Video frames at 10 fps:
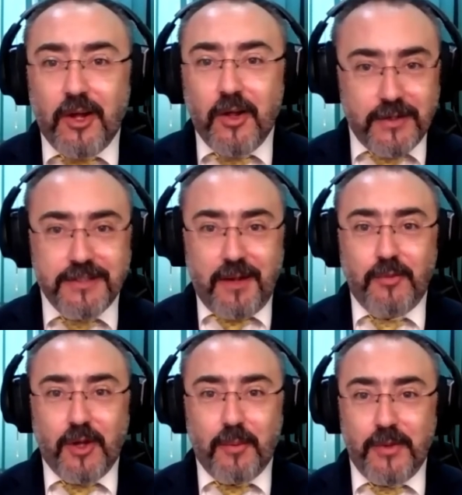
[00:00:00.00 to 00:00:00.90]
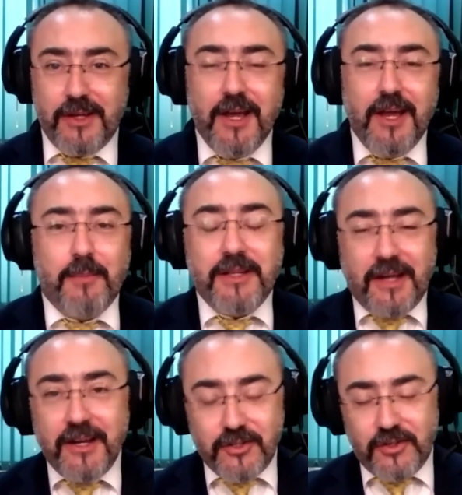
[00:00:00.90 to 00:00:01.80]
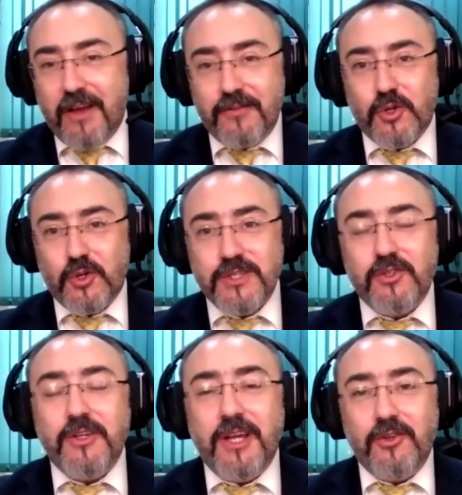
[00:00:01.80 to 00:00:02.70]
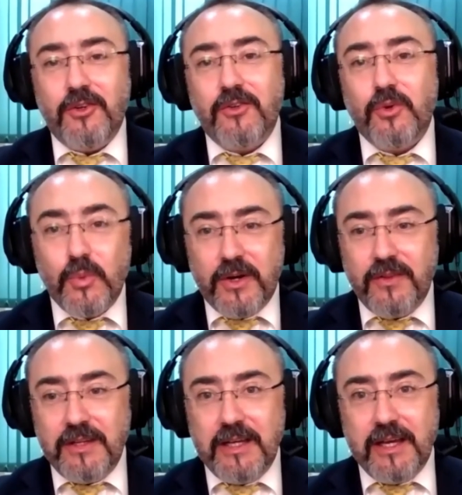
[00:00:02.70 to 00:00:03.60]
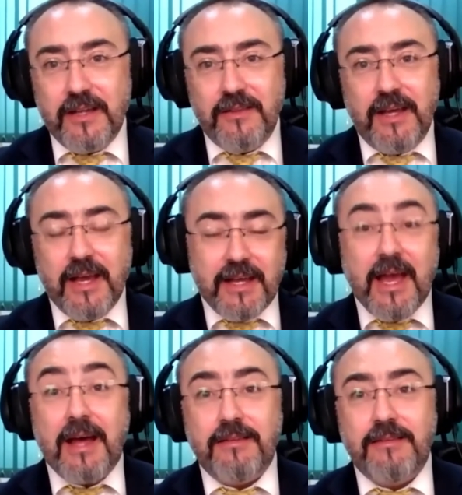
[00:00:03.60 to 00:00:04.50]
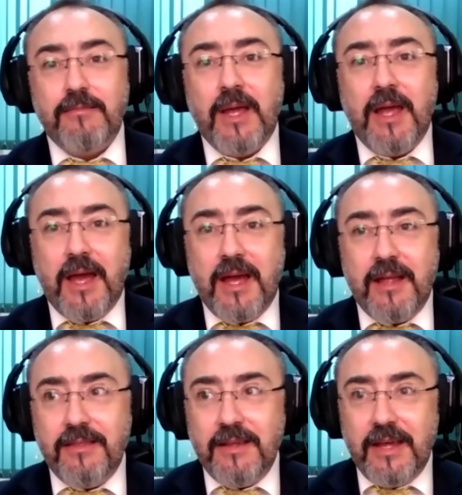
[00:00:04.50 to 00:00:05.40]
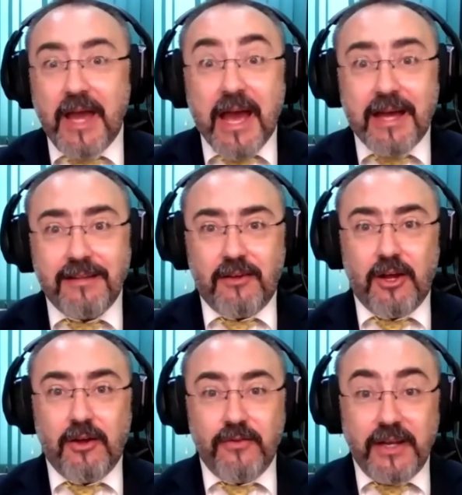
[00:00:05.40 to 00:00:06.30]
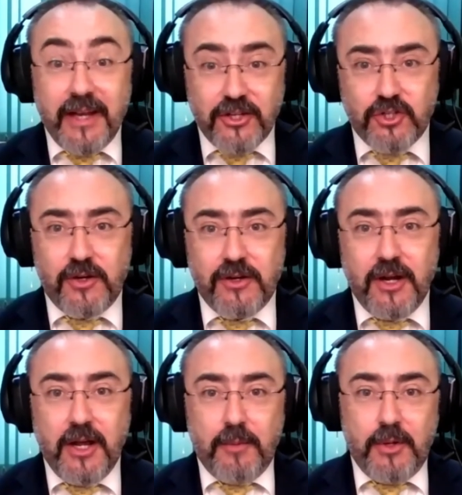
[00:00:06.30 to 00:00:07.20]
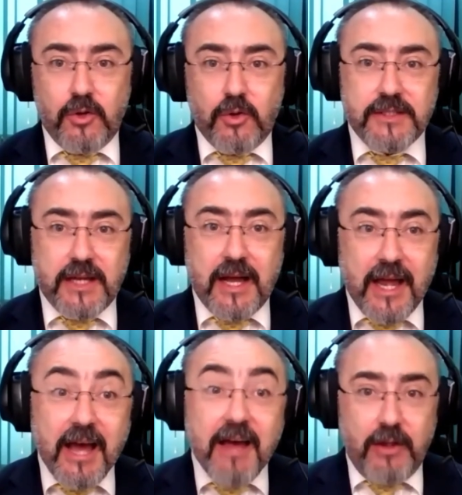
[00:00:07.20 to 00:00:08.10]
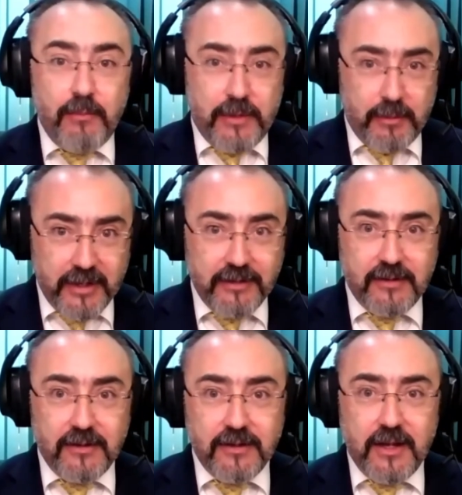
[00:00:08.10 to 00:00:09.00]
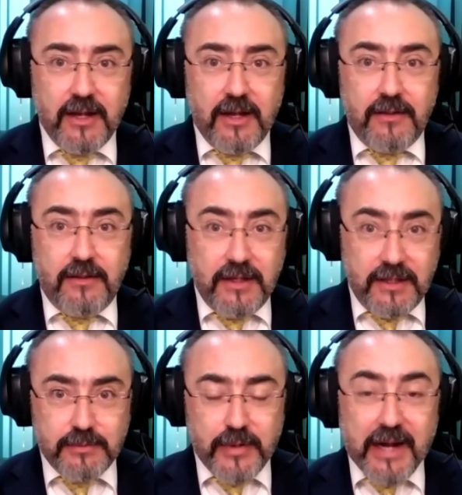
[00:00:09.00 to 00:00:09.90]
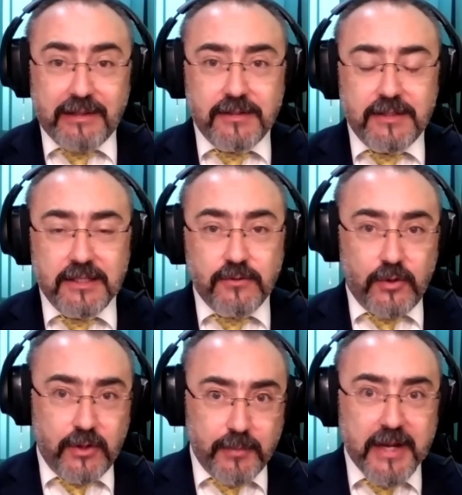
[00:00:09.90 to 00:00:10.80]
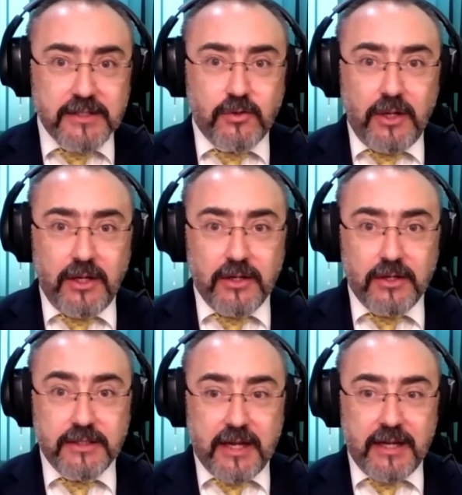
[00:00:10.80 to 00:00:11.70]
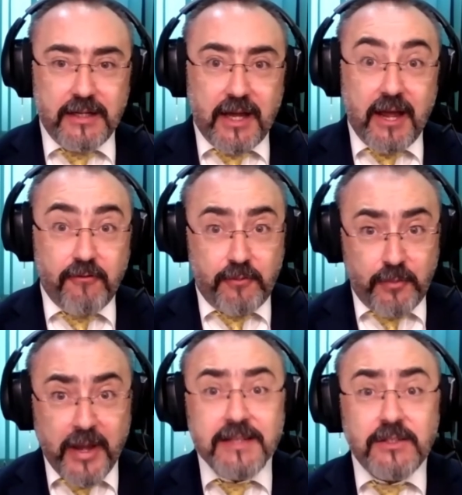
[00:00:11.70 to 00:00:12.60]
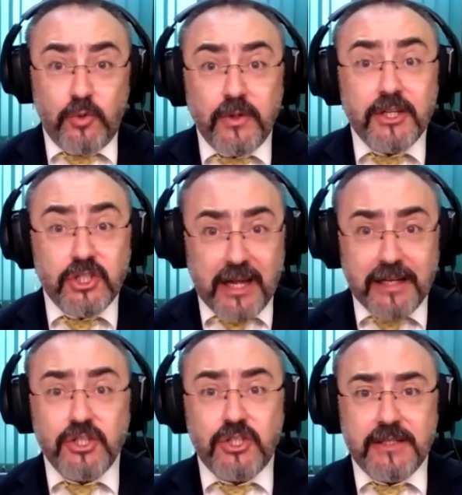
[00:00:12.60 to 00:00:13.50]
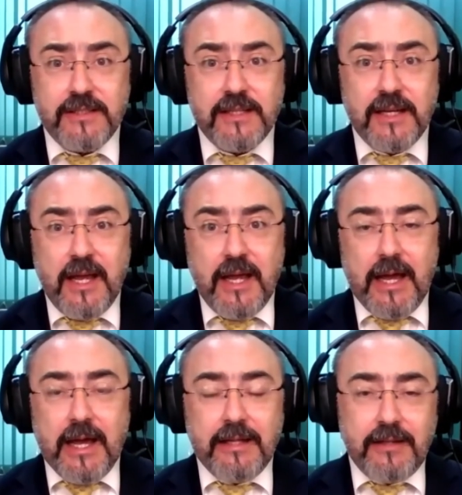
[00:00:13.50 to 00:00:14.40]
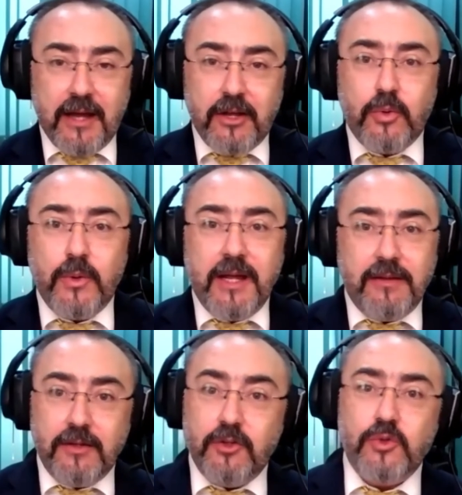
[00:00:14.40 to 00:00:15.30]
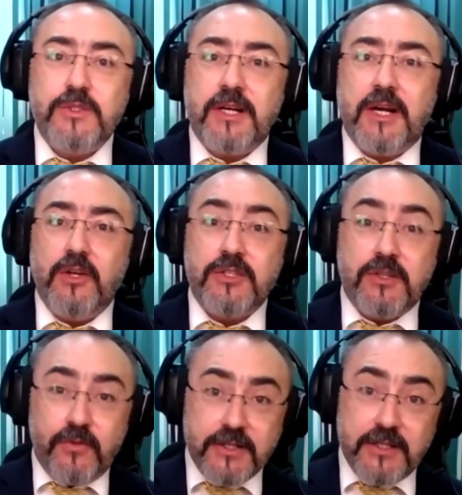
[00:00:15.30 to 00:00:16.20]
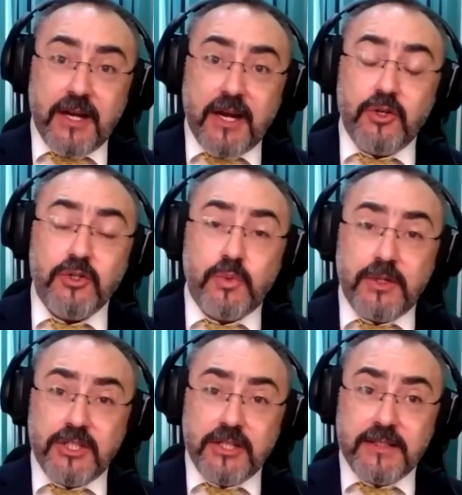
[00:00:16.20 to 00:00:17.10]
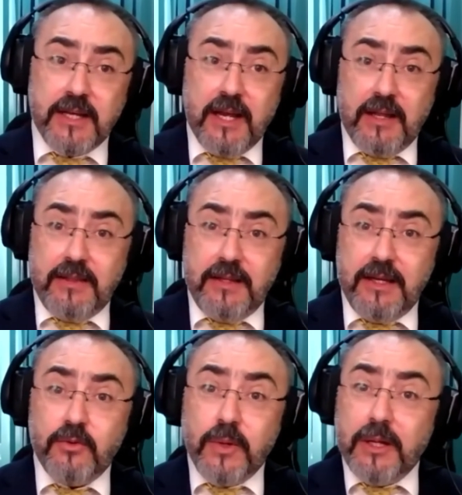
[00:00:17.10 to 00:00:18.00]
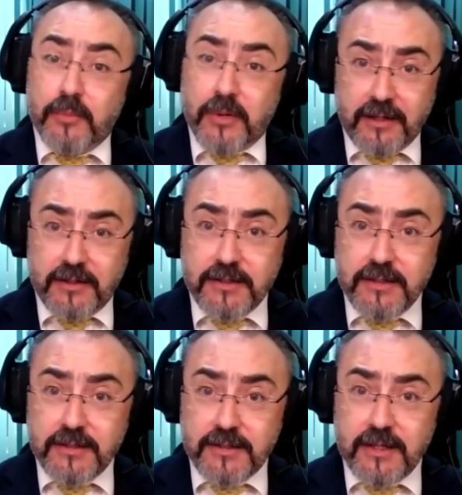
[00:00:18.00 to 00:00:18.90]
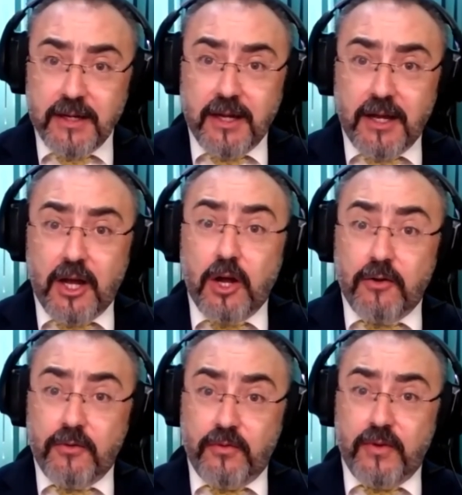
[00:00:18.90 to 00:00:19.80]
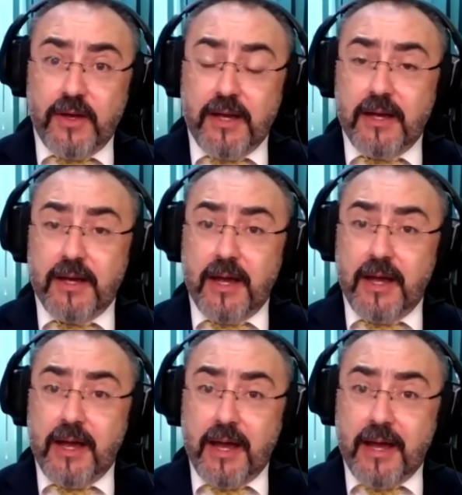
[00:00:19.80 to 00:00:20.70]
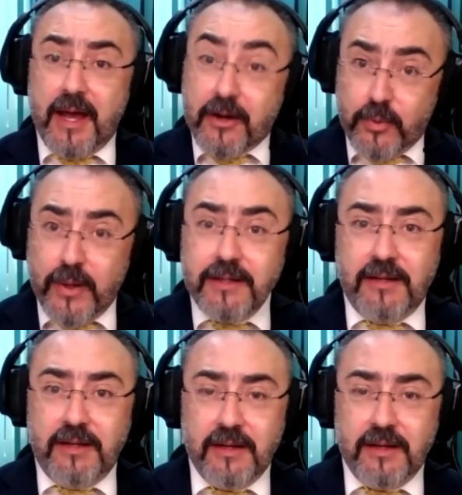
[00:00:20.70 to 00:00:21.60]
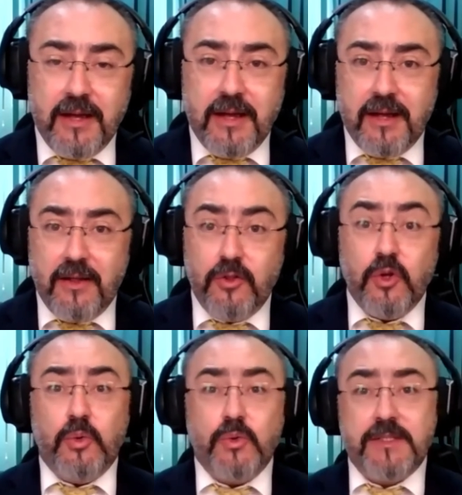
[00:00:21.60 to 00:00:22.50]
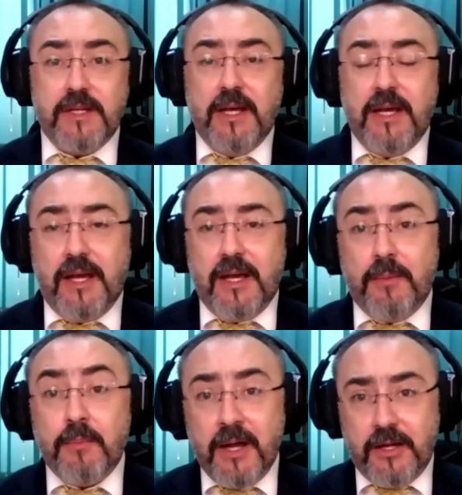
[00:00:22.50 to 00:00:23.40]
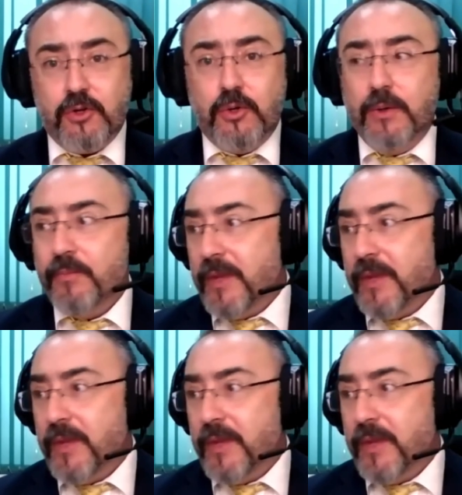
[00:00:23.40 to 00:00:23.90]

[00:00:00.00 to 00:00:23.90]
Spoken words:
on the same topic. But I have chosen today to wear the cap and the hat of the lecturer, because I have implemented these practices for the past 3 years, and I have passed through the challenges, and I created two scenarios. The first scenarios, which is the real practices of accrediting those micro